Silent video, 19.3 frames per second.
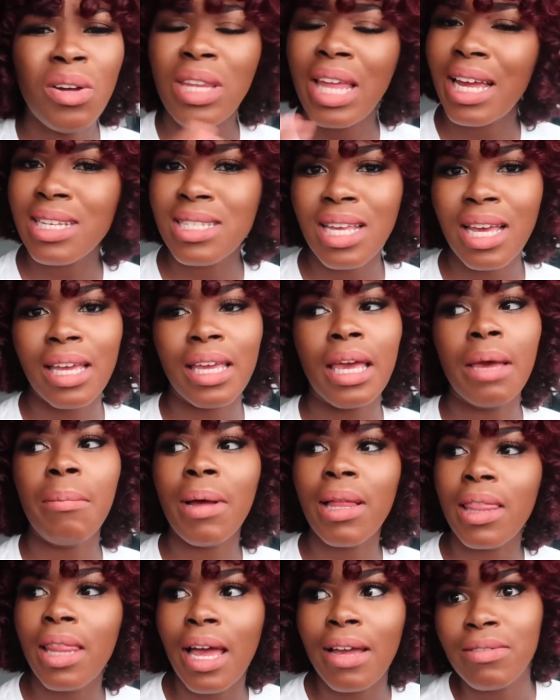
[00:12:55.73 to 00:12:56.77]
like I said, get
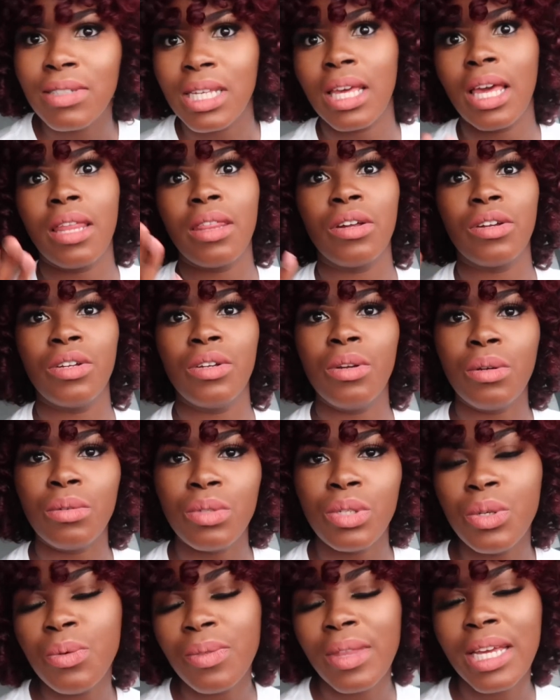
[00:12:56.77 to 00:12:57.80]
my life together,
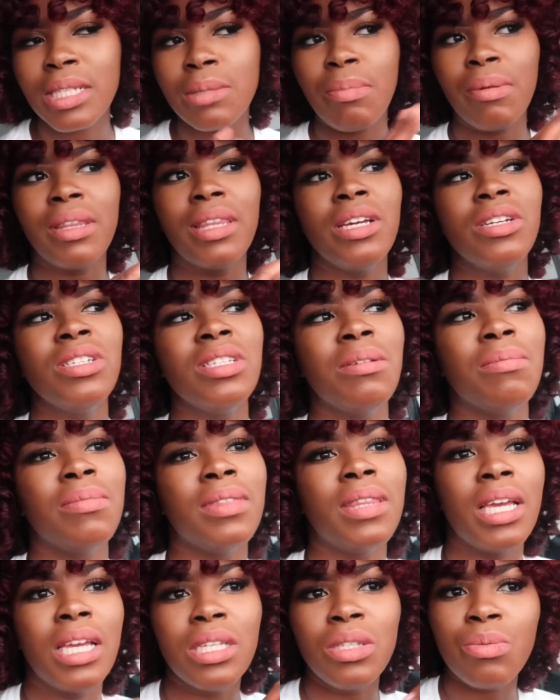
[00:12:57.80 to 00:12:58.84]
do things, but there's
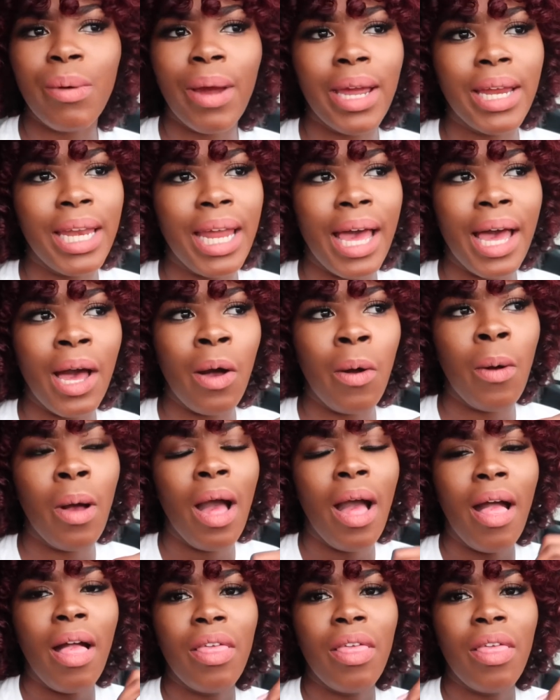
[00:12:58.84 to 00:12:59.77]
some things right now